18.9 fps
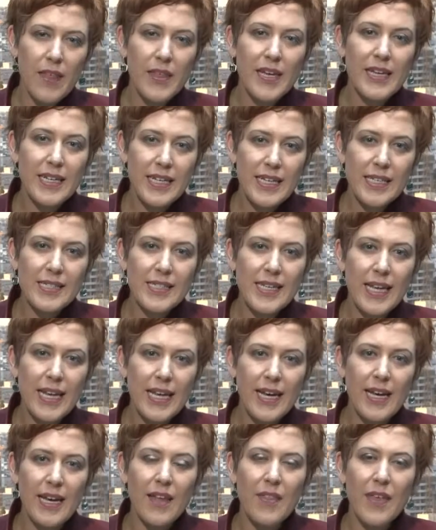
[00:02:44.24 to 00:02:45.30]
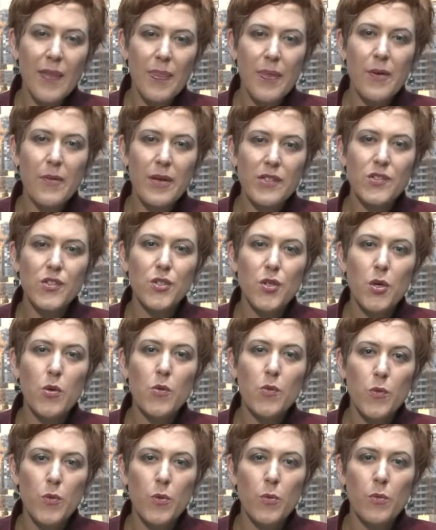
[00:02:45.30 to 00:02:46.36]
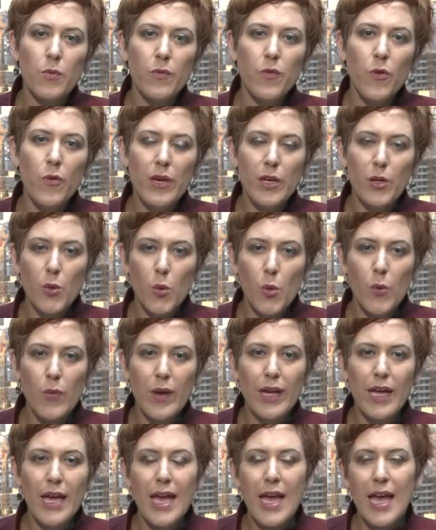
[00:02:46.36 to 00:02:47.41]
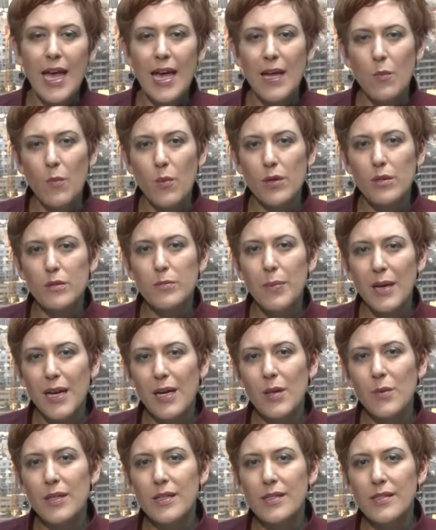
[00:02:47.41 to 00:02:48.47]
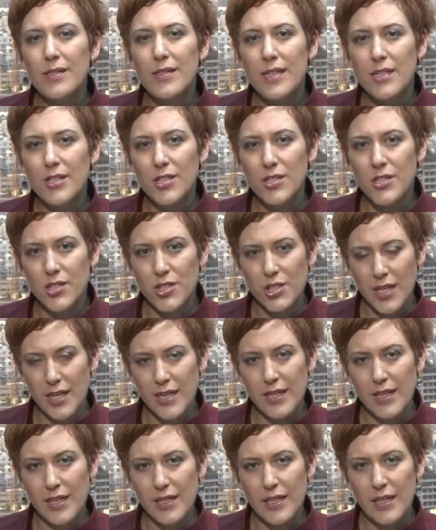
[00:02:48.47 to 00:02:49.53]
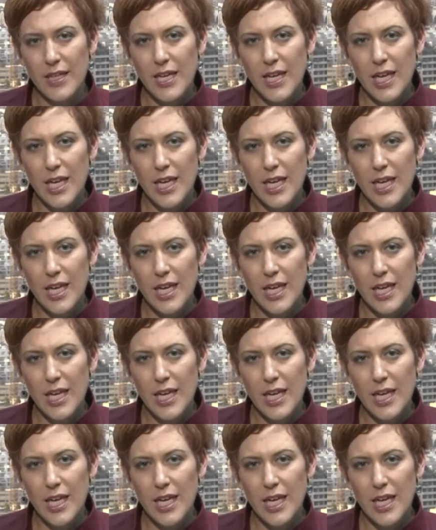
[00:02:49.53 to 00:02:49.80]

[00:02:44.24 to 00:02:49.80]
then it is clear that there is no room for ignoring a world power such as China.